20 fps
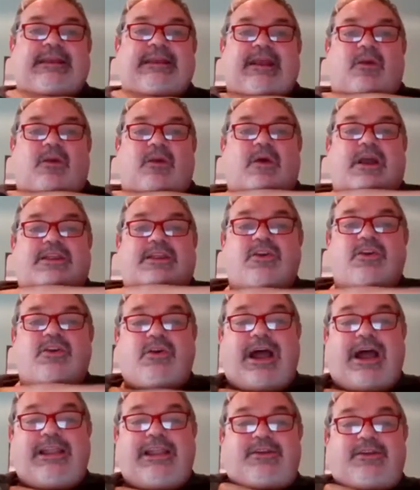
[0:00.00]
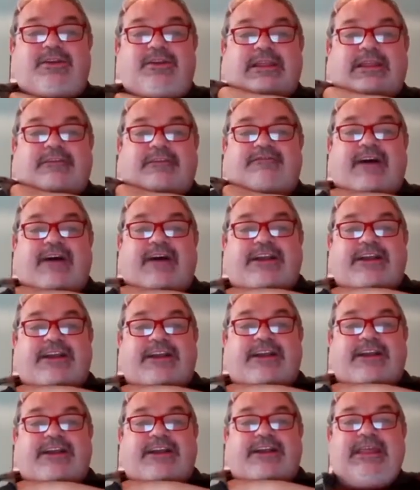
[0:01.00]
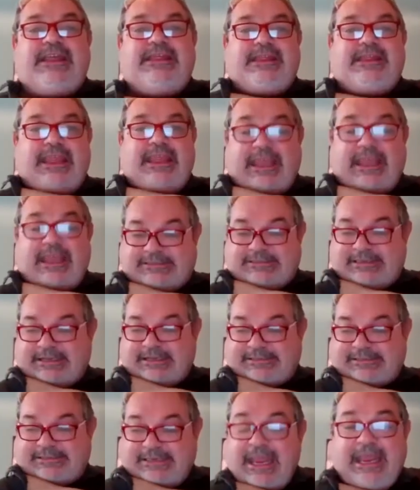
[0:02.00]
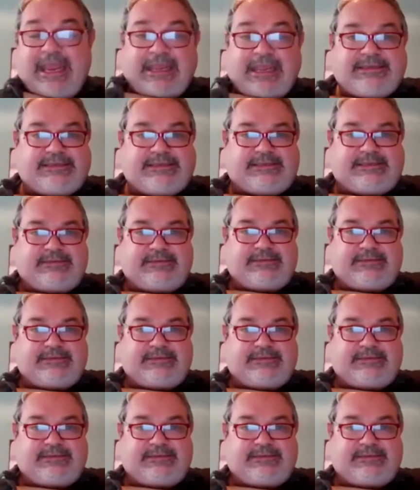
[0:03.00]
when you calculate a function in x66,